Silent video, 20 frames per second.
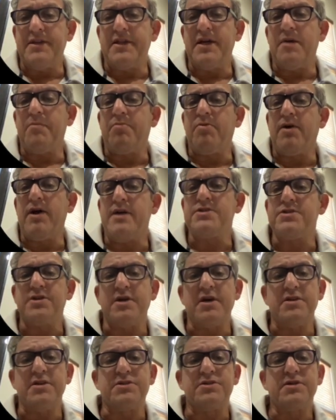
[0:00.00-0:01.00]
that
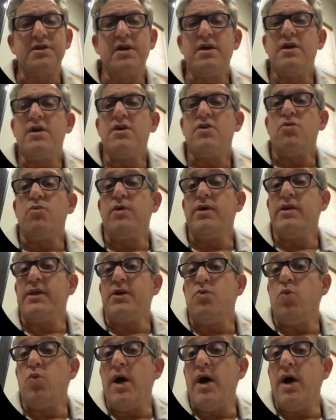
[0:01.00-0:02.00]
process really
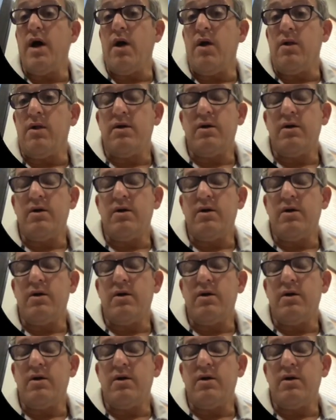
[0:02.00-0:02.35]
well,